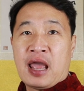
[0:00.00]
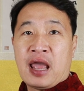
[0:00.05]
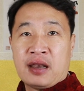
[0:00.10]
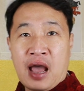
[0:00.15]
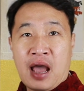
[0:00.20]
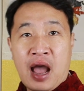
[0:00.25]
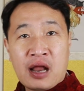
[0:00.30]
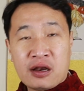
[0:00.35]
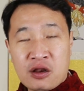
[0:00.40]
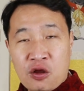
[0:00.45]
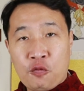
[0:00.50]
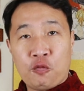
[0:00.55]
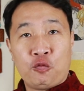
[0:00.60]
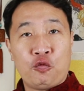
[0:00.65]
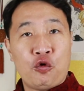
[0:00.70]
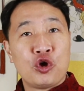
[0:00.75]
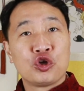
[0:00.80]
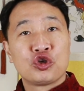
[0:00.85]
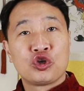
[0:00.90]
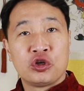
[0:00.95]
another
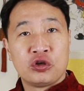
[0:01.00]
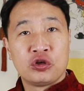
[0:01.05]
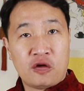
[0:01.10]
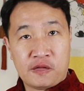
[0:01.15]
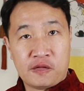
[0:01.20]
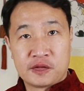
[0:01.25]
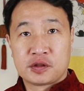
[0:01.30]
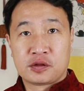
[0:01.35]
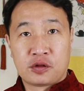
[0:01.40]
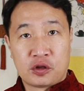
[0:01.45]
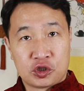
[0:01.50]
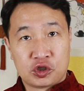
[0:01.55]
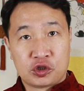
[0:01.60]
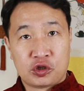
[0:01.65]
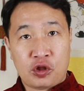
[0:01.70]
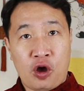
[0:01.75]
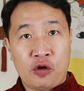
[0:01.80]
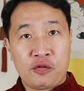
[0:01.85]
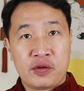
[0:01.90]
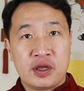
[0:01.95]
version of the
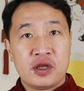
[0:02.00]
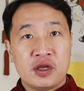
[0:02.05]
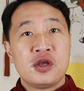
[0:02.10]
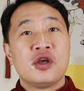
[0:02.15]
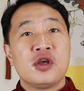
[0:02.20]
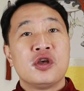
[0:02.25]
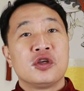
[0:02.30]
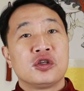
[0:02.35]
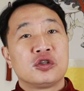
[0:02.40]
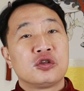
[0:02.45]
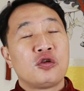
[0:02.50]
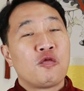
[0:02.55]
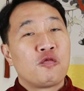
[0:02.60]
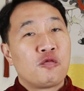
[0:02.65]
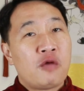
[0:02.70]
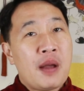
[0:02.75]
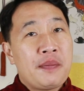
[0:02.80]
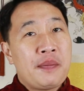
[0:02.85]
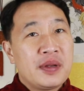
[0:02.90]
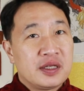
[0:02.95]
story. So
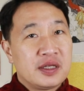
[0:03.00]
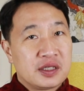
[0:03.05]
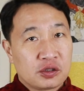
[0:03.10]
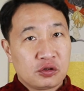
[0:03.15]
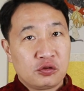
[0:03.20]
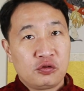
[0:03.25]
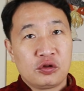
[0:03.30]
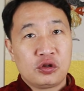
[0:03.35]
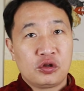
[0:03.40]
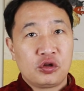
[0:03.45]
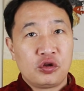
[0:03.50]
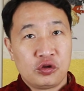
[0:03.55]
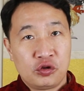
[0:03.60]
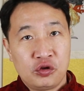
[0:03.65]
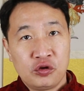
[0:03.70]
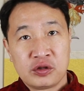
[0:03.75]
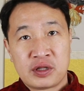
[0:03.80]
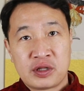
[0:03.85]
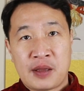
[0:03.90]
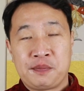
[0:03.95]
Rabbit is good to
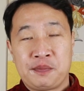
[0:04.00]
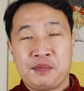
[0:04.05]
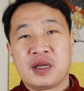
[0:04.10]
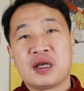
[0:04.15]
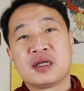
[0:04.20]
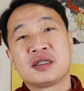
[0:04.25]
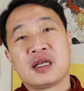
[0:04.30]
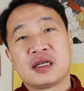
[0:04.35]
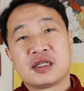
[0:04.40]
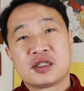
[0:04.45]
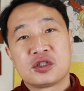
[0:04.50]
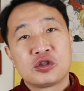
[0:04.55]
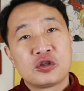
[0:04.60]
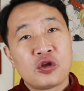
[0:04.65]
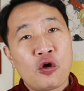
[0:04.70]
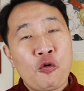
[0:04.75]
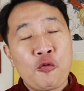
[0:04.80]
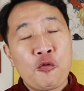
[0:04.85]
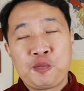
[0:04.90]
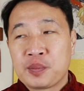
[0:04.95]
do that because it's
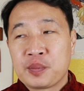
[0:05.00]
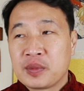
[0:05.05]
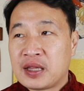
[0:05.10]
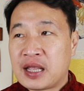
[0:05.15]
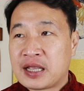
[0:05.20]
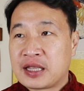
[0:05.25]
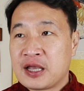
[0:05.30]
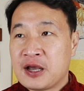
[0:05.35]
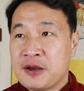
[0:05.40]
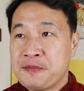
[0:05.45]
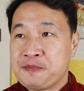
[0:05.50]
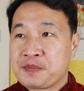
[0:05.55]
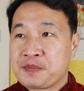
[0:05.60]
so like